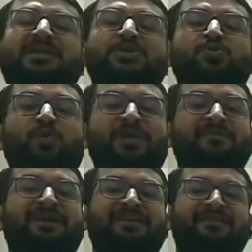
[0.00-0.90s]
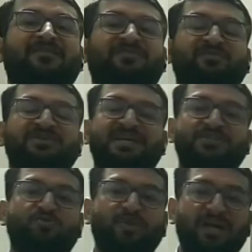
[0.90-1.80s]
the nuclear material from the
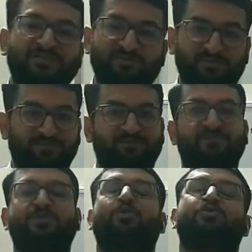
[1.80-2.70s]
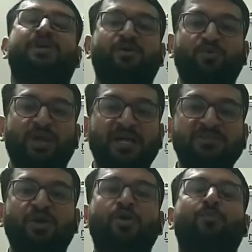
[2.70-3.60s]
cytoplasm. Those are known
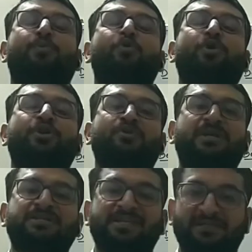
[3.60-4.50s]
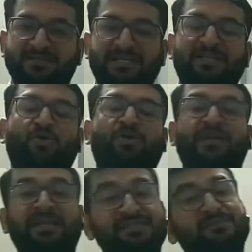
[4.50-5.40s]
as prokaryotic cells, and the
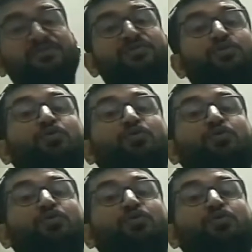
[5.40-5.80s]
organisms